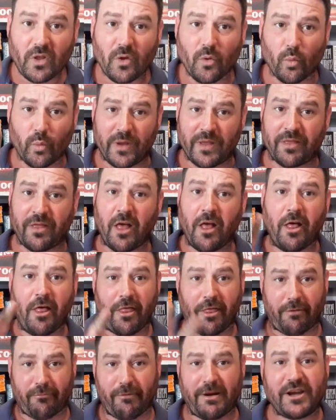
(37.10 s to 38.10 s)
with
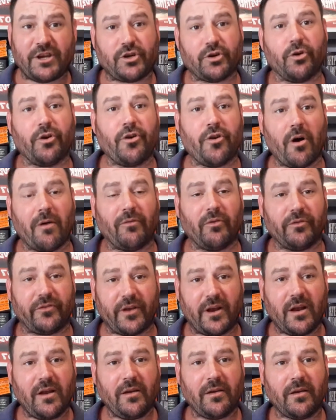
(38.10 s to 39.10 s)
3 short novels
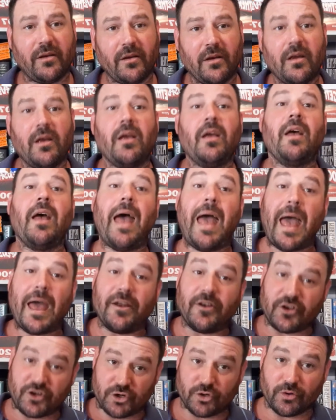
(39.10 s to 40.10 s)
in it
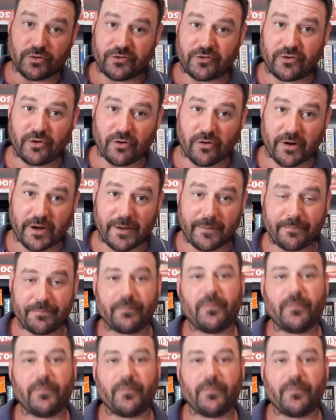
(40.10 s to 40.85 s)
and a short story.